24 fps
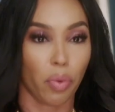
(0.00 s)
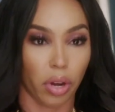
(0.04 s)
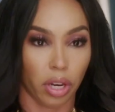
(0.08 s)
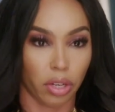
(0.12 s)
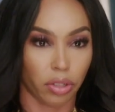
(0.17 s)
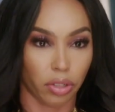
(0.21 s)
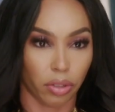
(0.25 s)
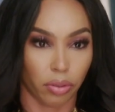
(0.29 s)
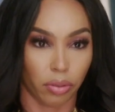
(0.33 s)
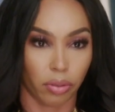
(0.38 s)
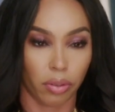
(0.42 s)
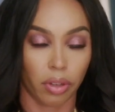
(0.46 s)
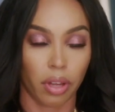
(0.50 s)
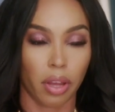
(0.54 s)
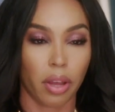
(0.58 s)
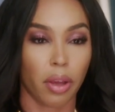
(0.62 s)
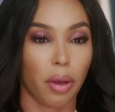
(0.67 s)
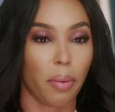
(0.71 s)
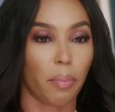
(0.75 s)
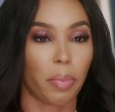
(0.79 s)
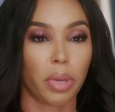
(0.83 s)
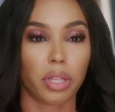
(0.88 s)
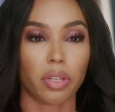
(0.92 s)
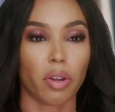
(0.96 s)
want to do.
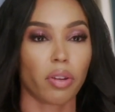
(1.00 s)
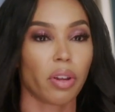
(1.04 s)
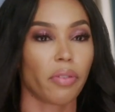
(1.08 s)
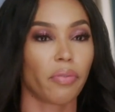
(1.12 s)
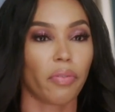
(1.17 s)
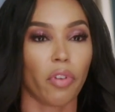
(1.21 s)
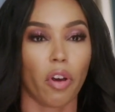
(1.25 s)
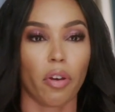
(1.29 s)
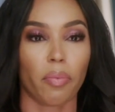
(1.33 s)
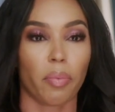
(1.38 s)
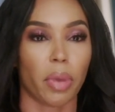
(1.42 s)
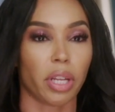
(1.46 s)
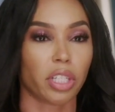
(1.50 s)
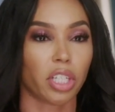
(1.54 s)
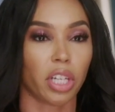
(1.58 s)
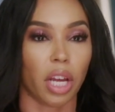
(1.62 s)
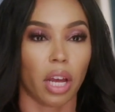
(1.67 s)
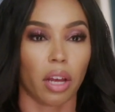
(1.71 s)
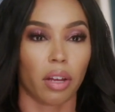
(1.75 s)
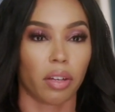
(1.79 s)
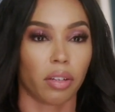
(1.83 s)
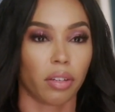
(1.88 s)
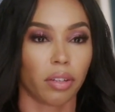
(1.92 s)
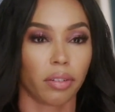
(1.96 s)
But don't involve my
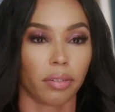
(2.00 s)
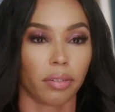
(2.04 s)
child.